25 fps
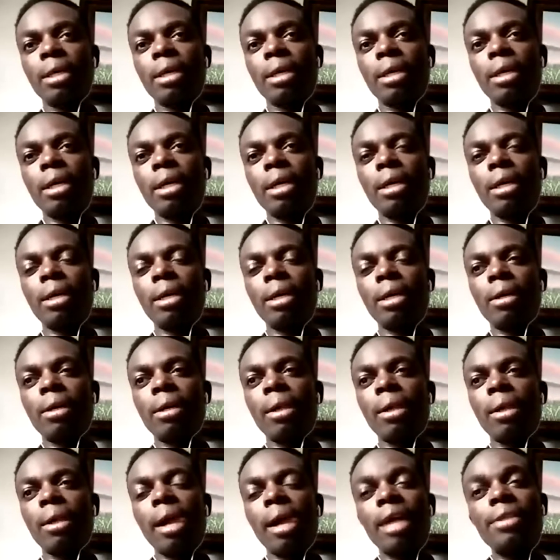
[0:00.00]

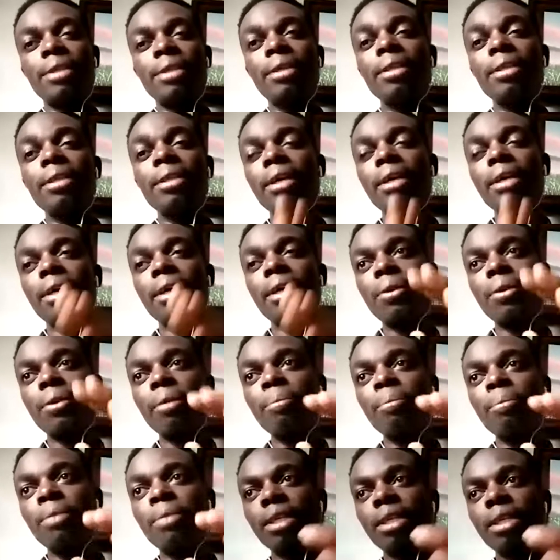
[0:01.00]
I think a
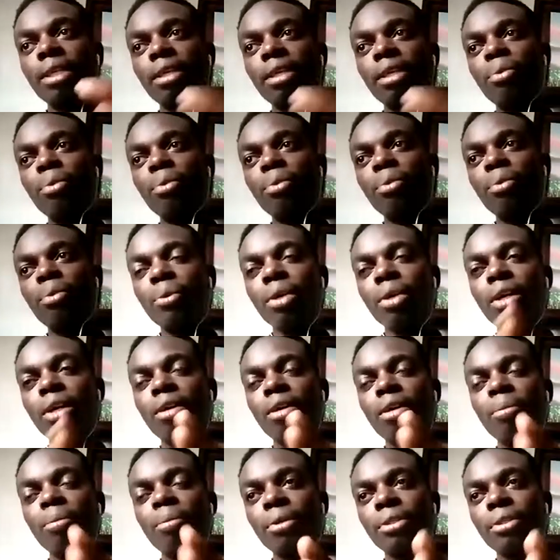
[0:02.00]
top-down approach will help
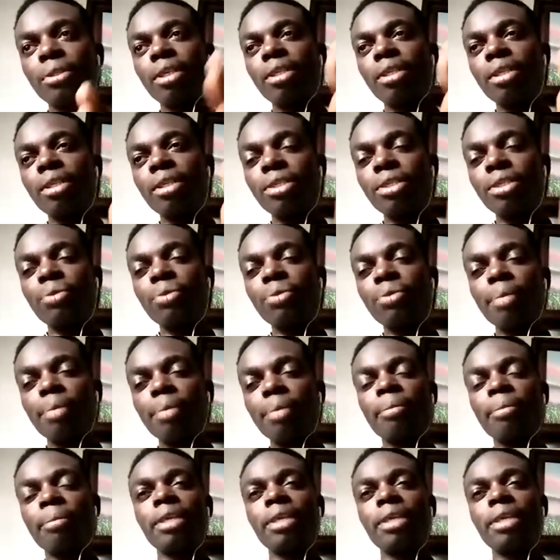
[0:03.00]
us. And this is what I mean
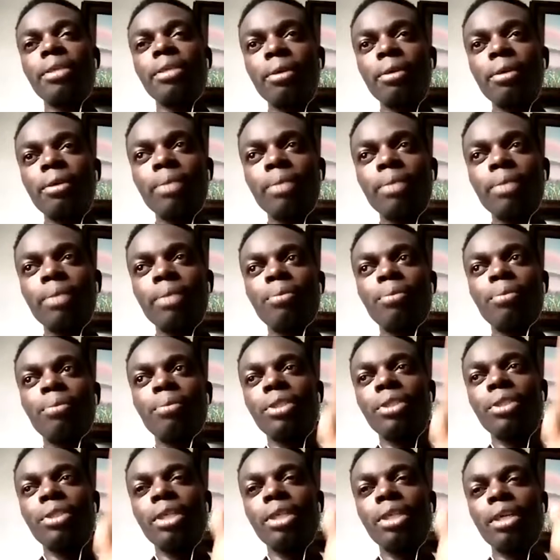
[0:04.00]
by a top-down
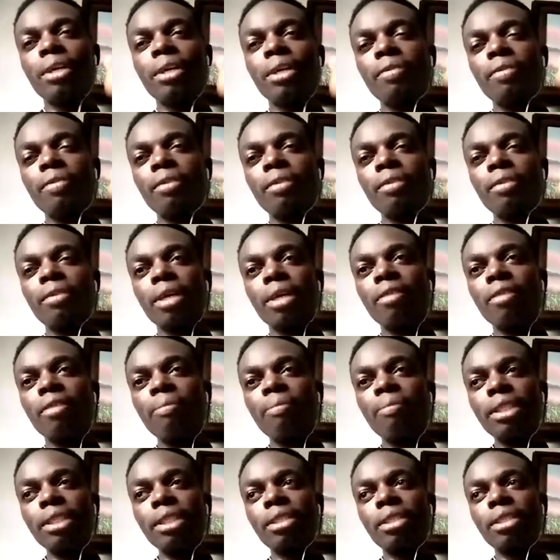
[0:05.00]
approach: from the
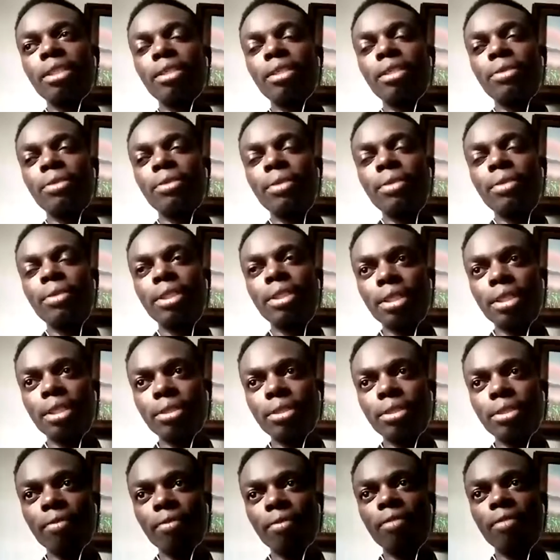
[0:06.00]
government, the three tiers
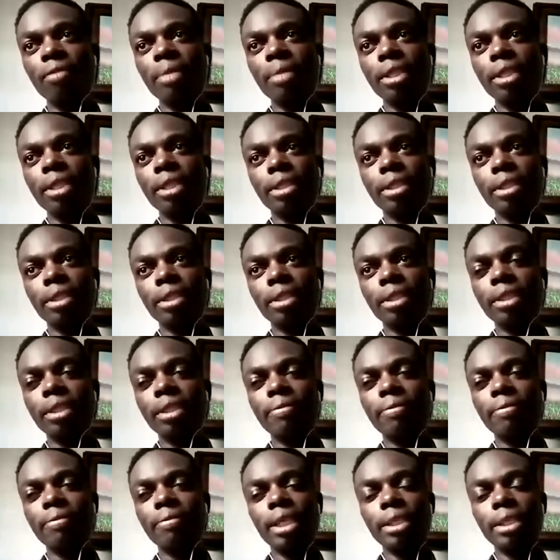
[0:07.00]
of government, the executive,
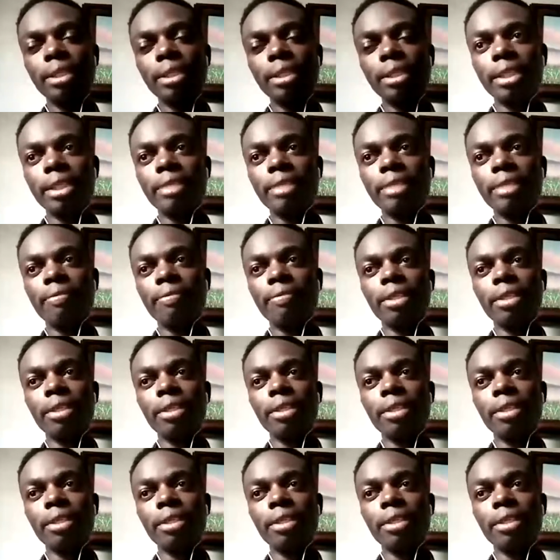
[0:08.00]
the legislative, and the